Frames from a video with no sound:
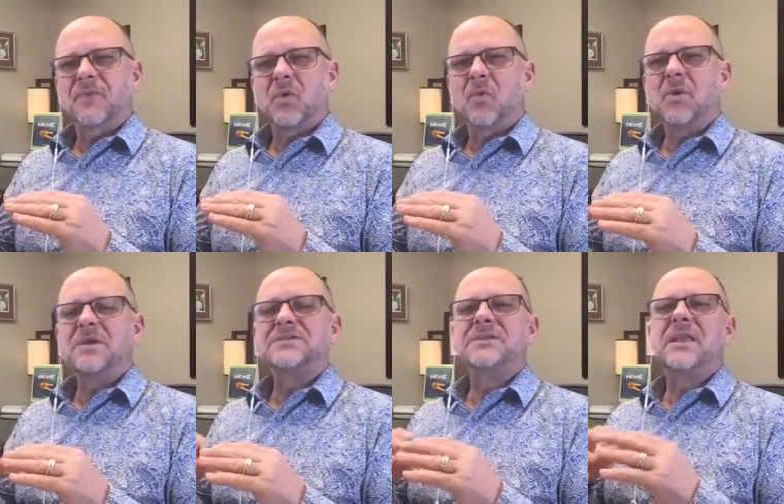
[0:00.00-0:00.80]
Well,
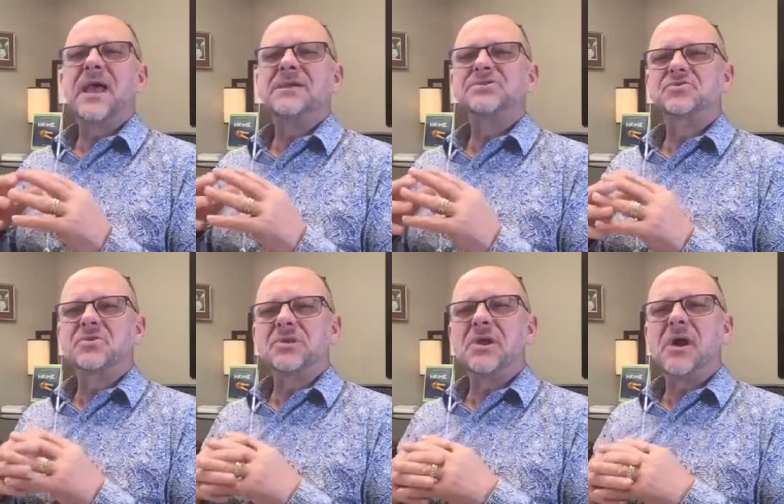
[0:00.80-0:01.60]
as a natural
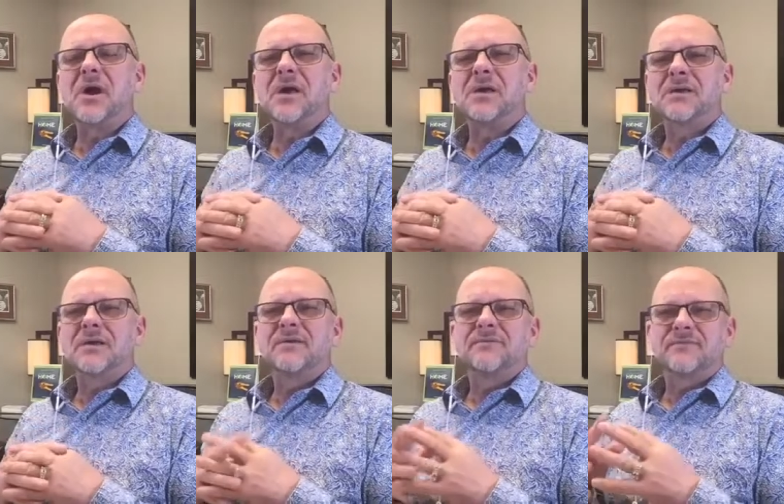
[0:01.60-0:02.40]
law
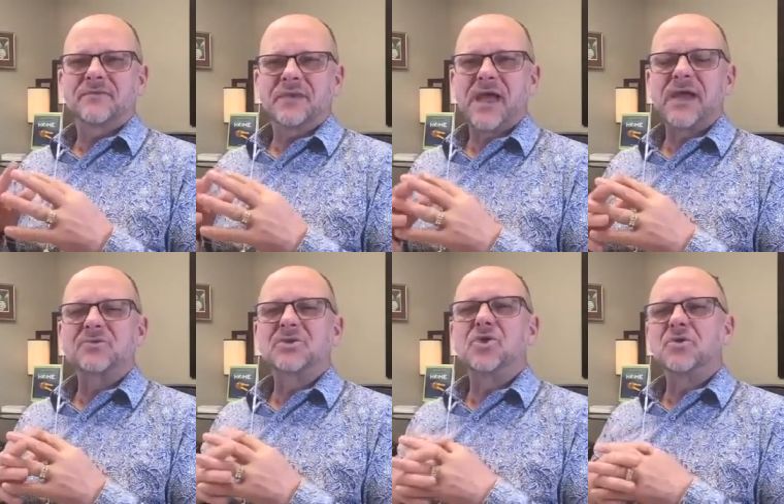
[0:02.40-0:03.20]
for the
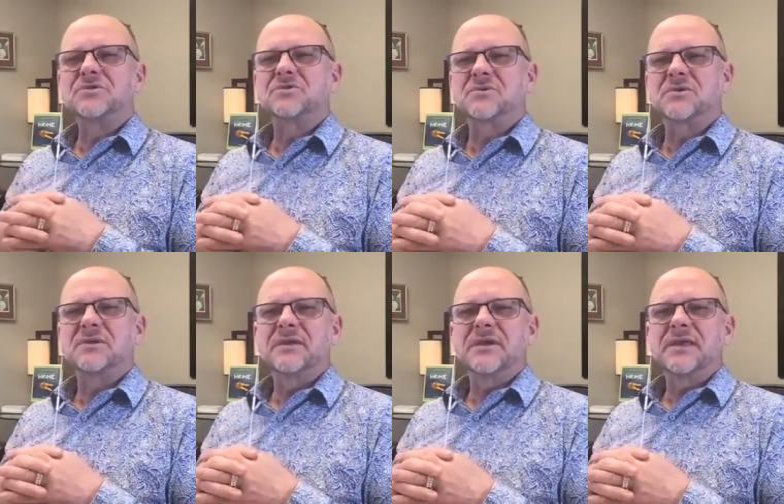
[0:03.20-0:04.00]
agricultural
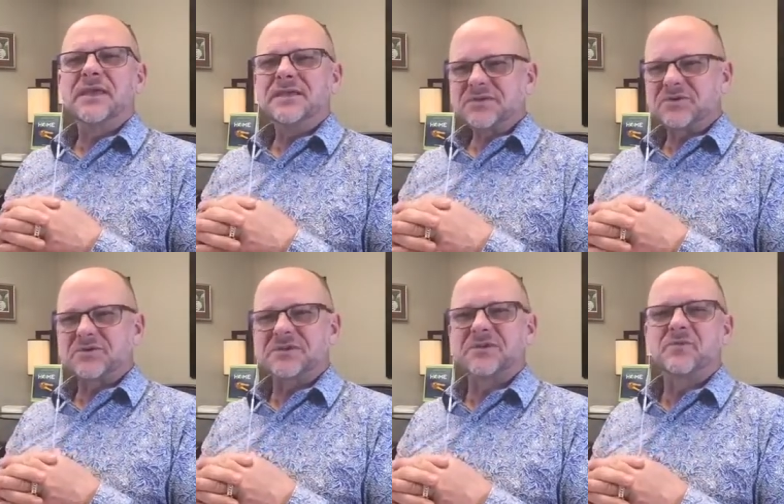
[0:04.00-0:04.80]
history
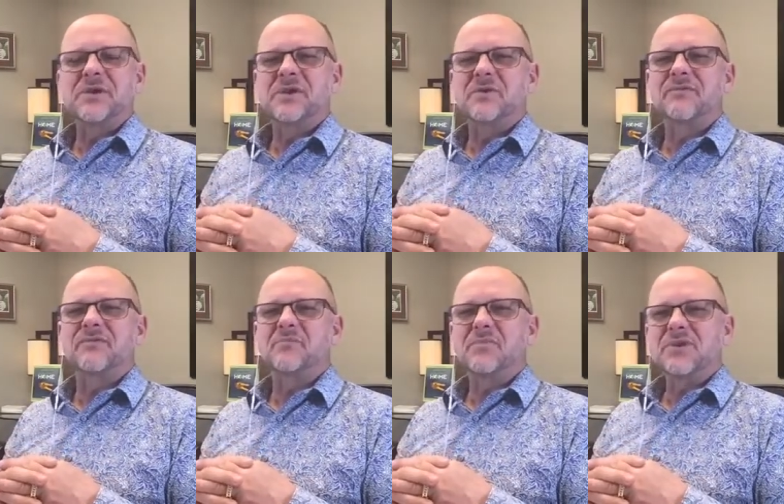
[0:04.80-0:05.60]
that we are
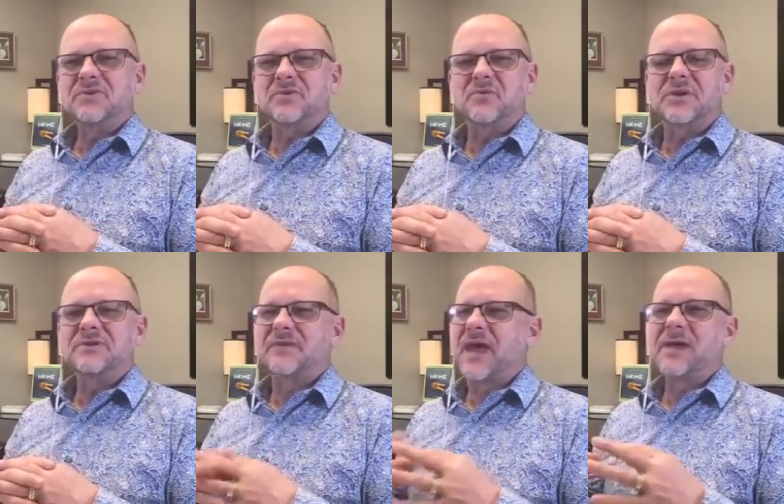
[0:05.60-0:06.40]
familiar with,
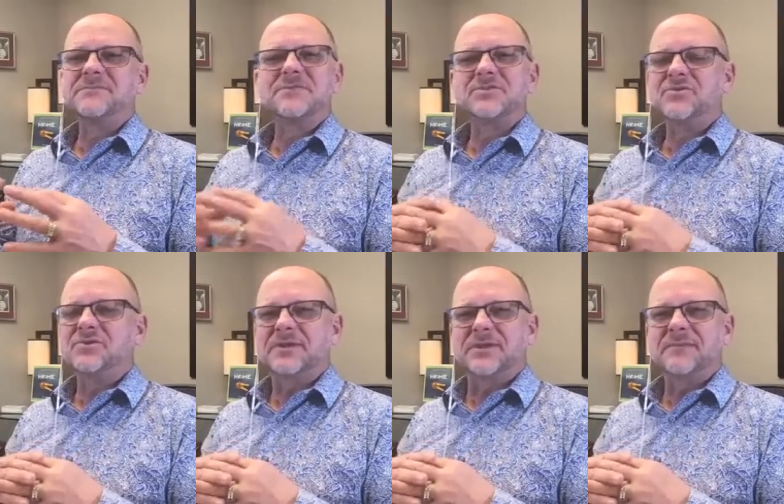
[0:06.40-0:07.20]

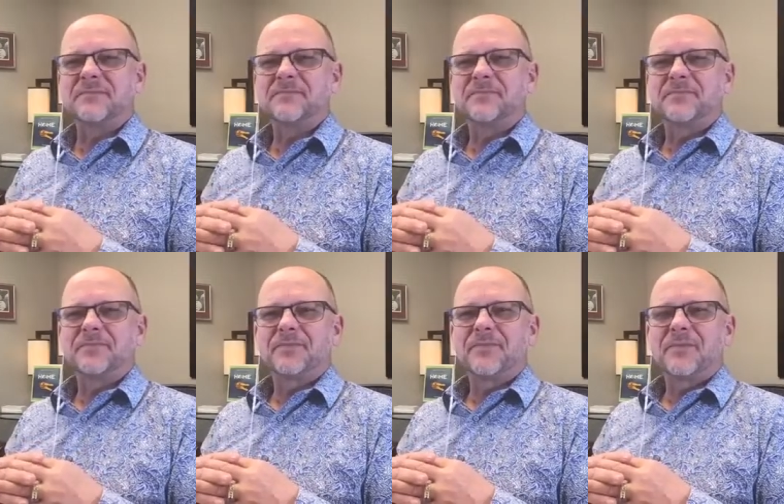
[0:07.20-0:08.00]
absolutely.
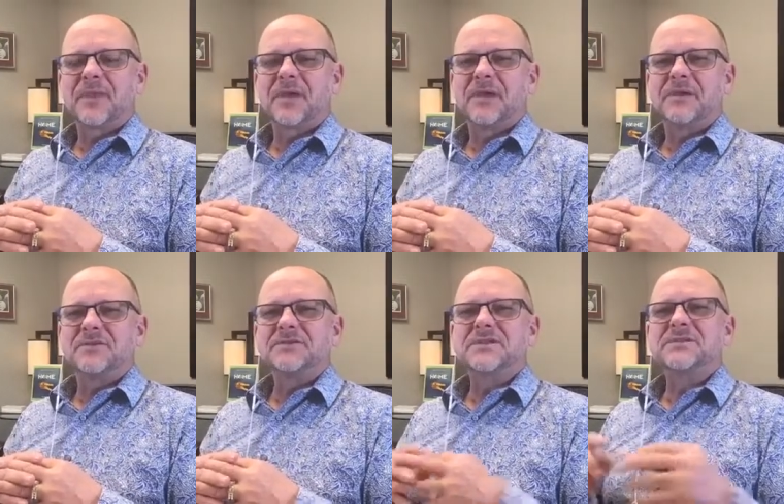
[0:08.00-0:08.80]
You
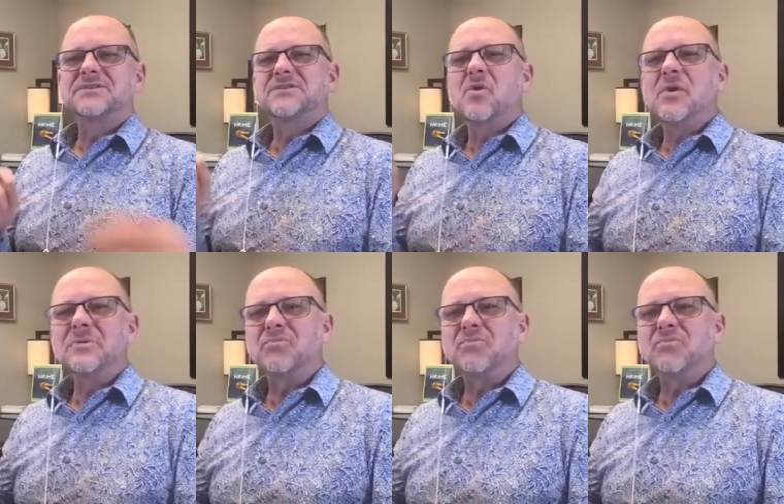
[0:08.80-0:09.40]
see, sowing